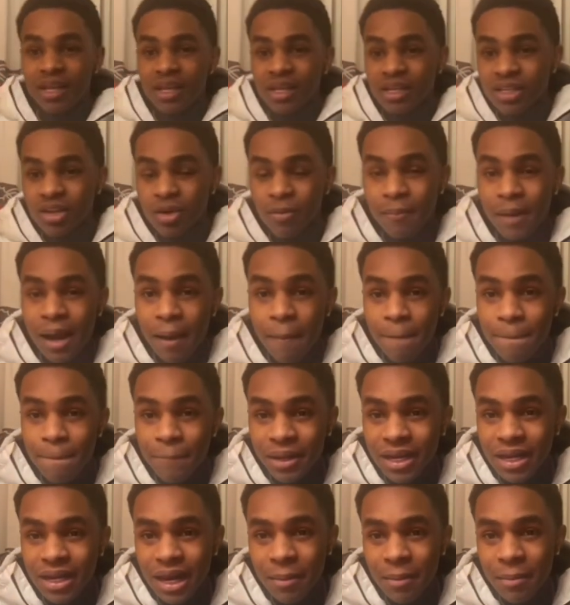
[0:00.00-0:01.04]
So I'm
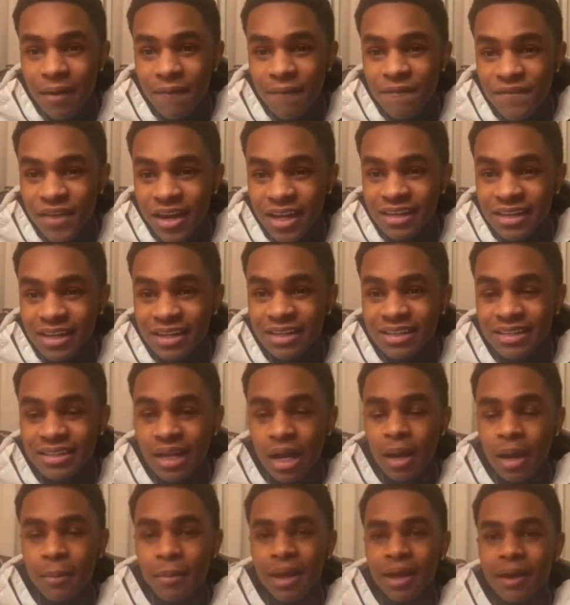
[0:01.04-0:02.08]
bleeding out my face at this
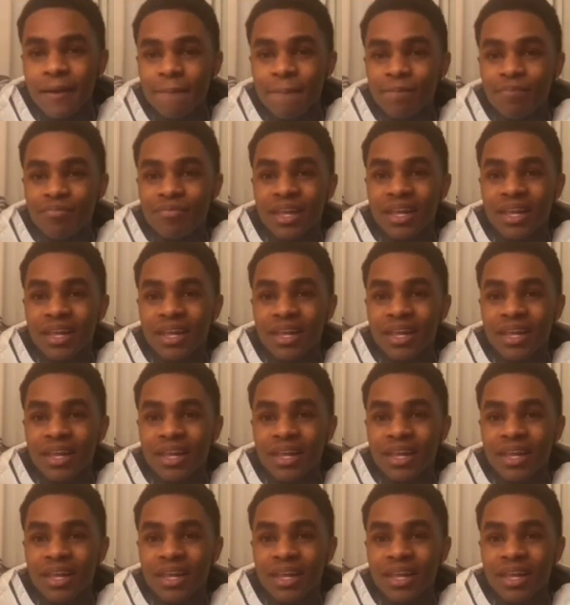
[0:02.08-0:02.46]
time, like nigga.